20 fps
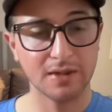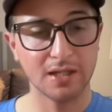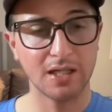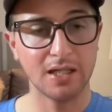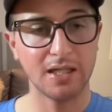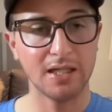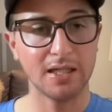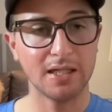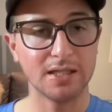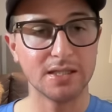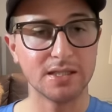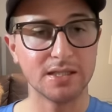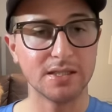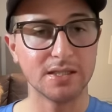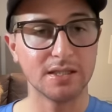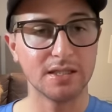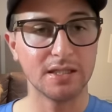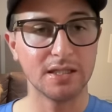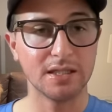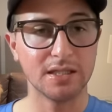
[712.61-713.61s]

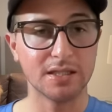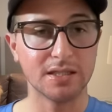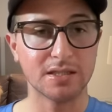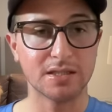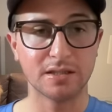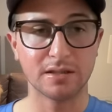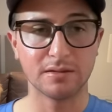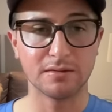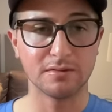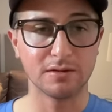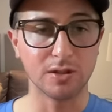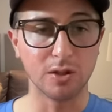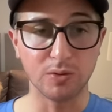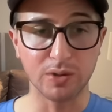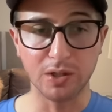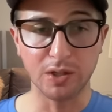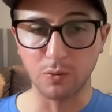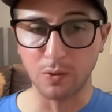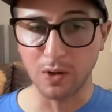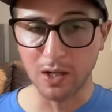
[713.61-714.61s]
and it's
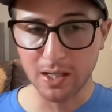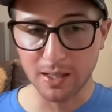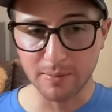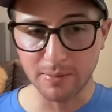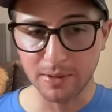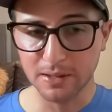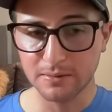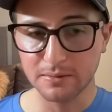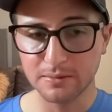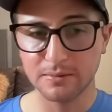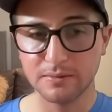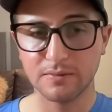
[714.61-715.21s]
Logan Webb